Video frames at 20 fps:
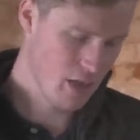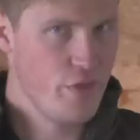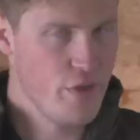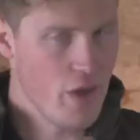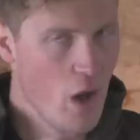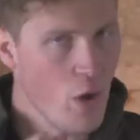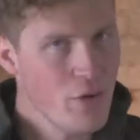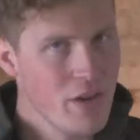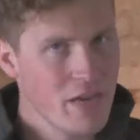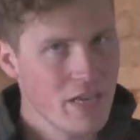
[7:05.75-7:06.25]

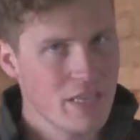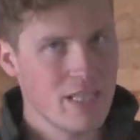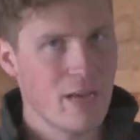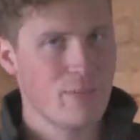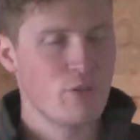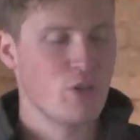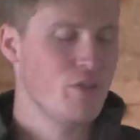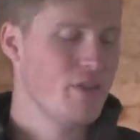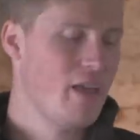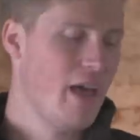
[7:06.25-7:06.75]
The only
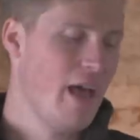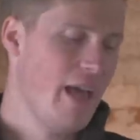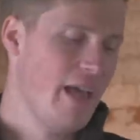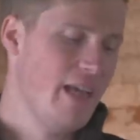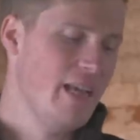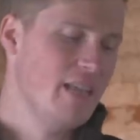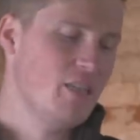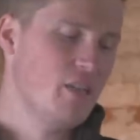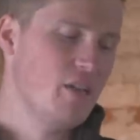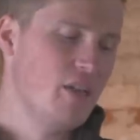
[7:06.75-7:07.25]
exception there
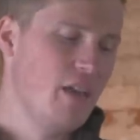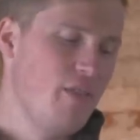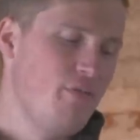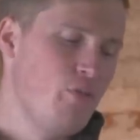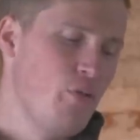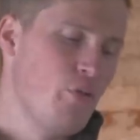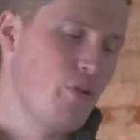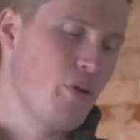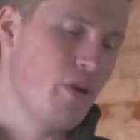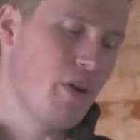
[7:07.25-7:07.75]
is that if
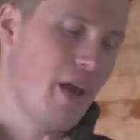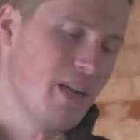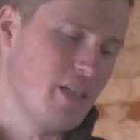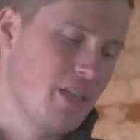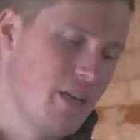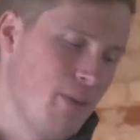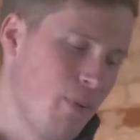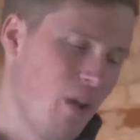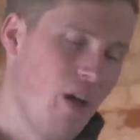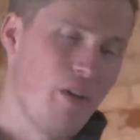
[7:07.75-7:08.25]
you can
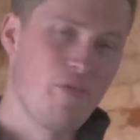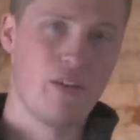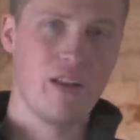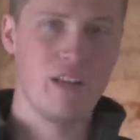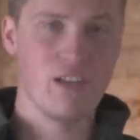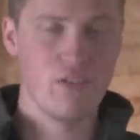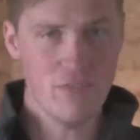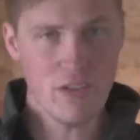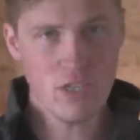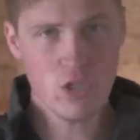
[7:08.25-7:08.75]
actually apply for an
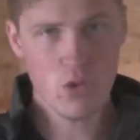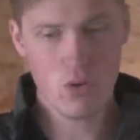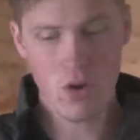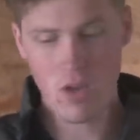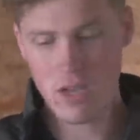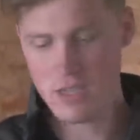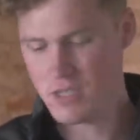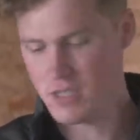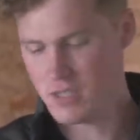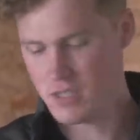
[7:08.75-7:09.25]
individual
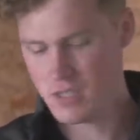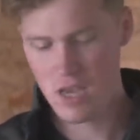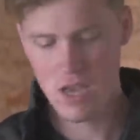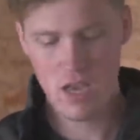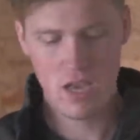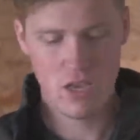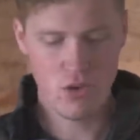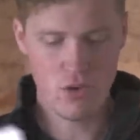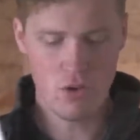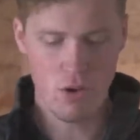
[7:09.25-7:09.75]
license,
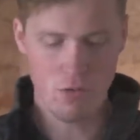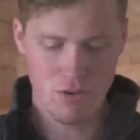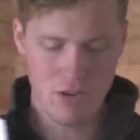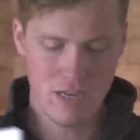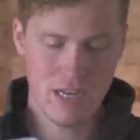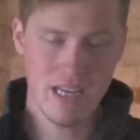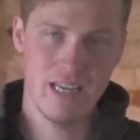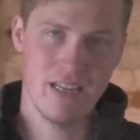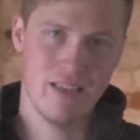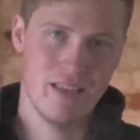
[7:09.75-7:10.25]
you don't
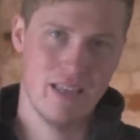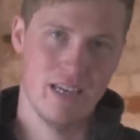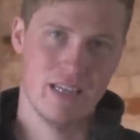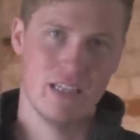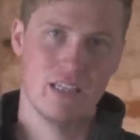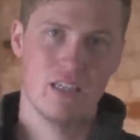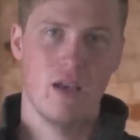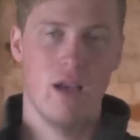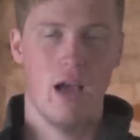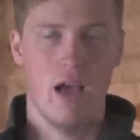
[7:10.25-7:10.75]
need
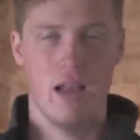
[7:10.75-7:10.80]
this.